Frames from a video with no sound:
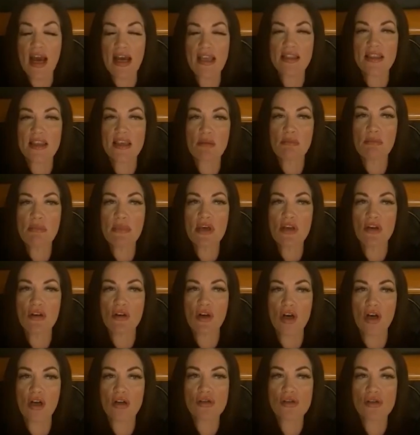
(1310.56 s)
I think men
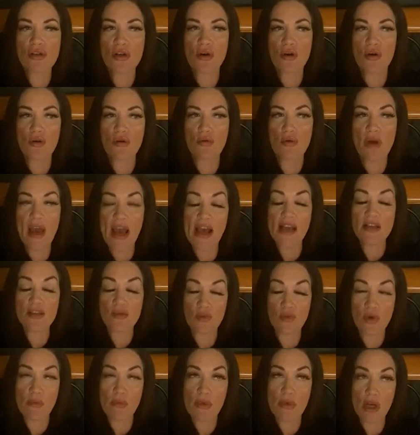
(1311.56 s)
are also,
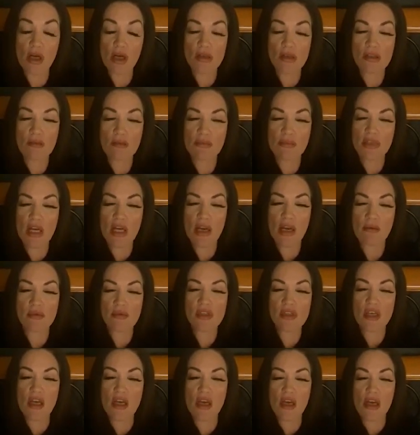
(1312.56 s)
as women are
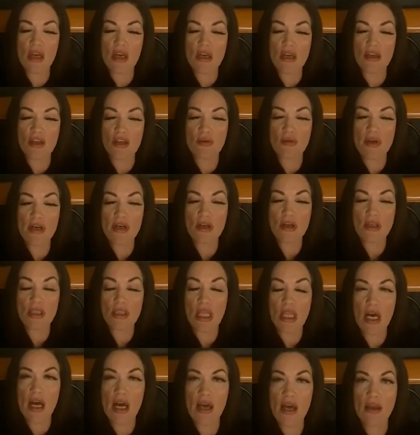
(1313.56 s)
sometimes, you hear a
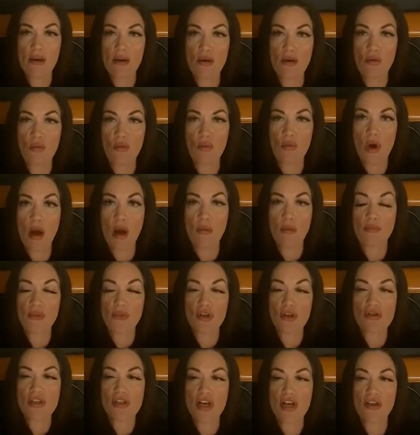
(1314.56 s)
lot,
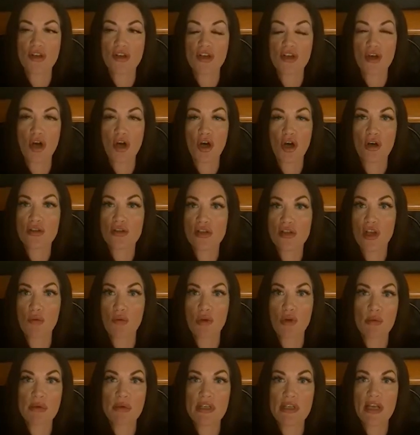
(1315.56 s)
they're scared to go because they don't
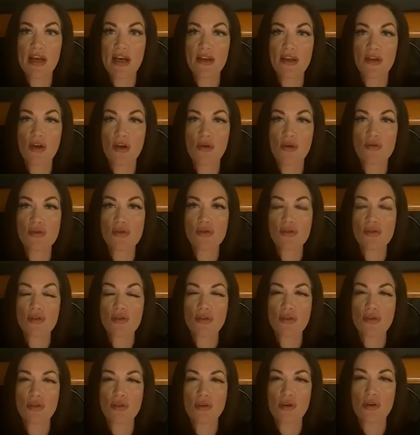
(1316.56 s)
want to be diagnosed.